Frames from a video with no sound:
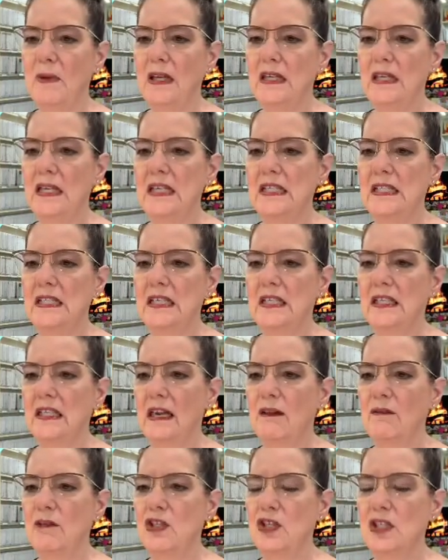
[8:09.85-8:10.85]
knees and I
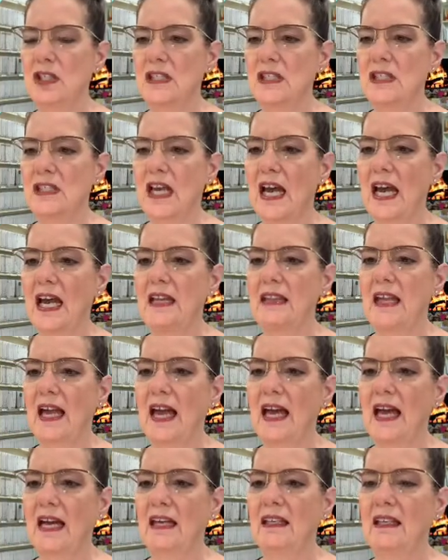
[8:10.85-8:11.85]
would just tie
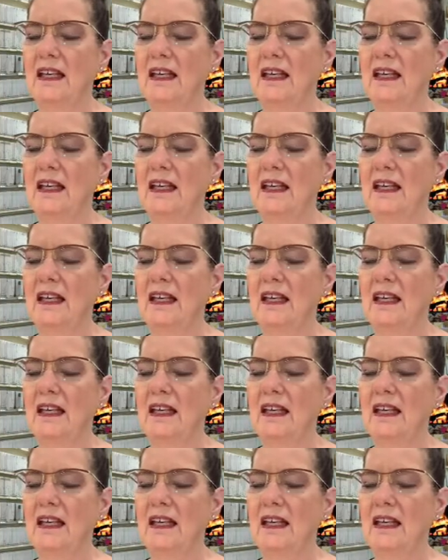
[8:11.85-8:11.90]
that